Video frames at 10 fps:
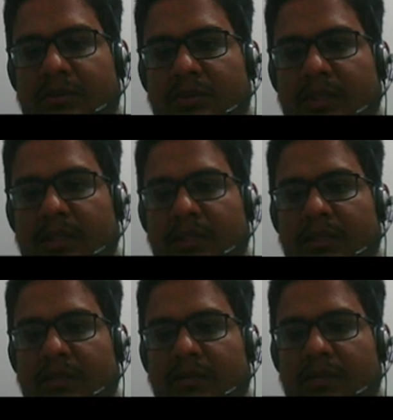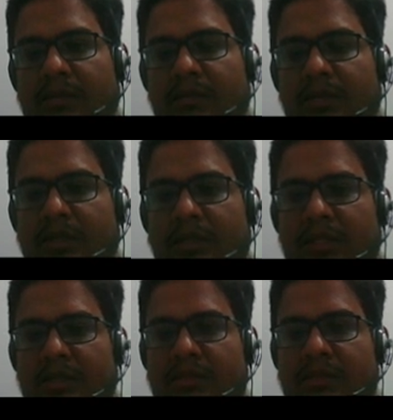that can be written
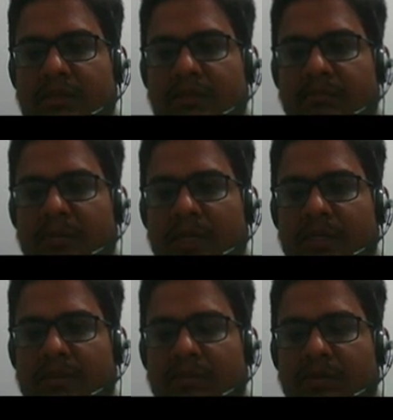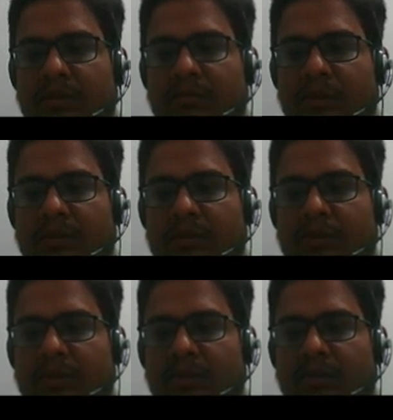as minus 1 power
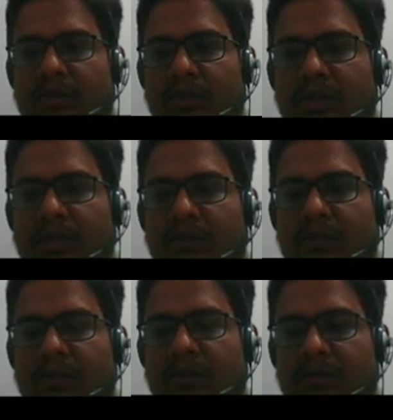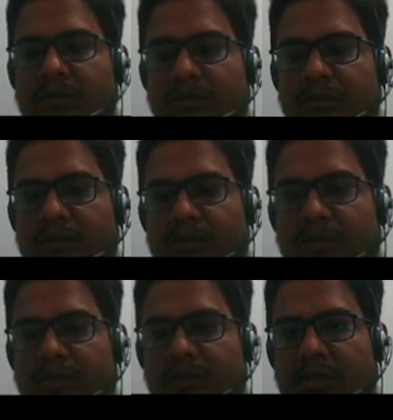2011
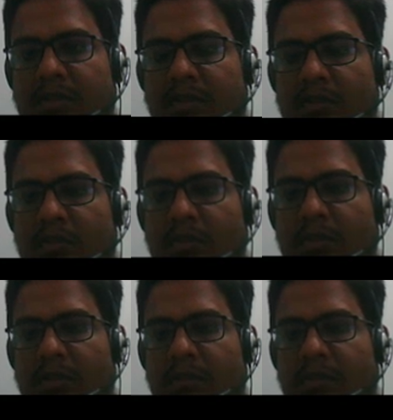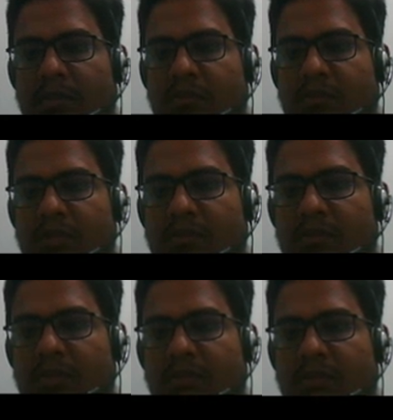into omega power
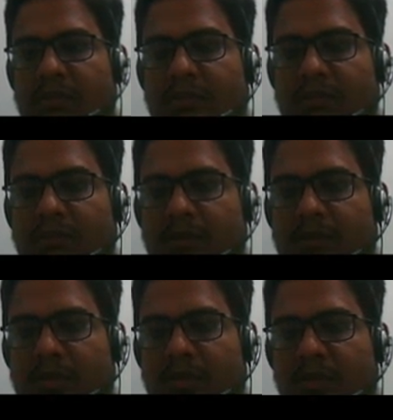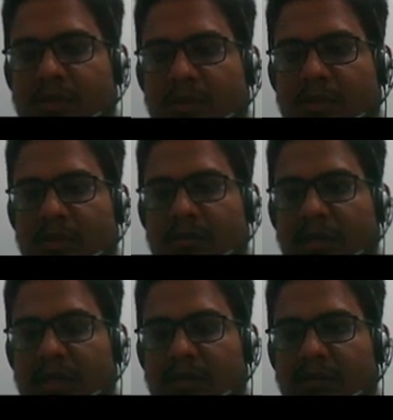2011. So
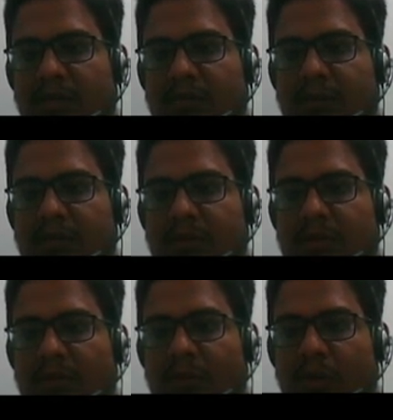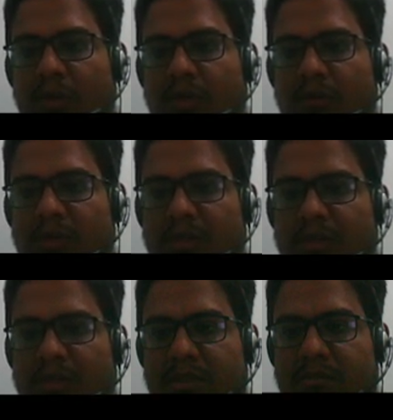minus 1 power odd number, that
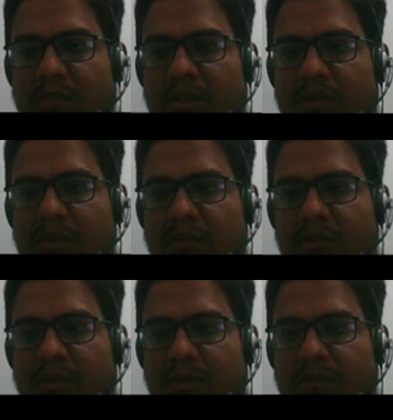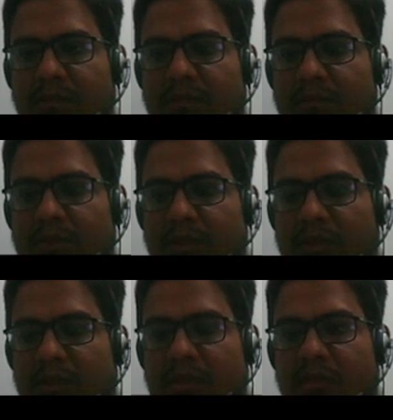is minus 1 only,
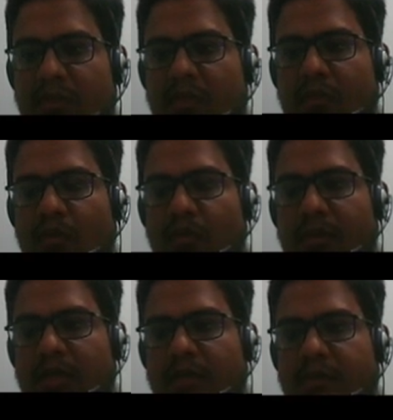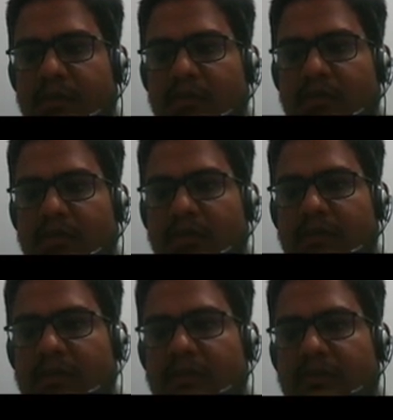into omega power
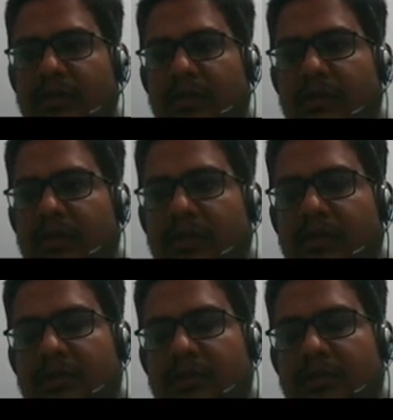2011, this we can write.